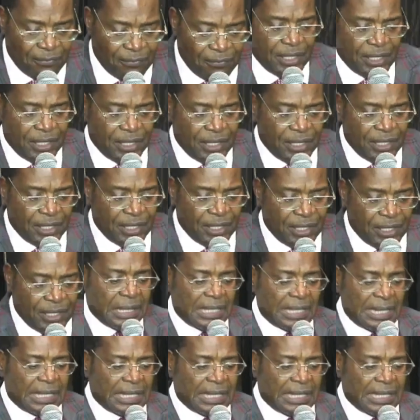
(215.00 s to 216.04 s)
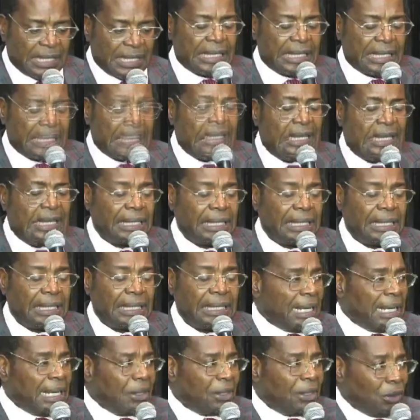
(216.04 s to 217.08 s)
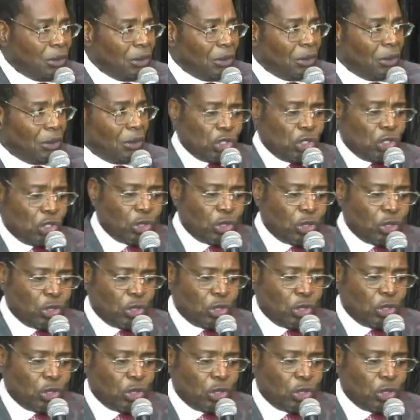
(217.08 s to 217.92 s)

verse number six. Uh, uh you know the story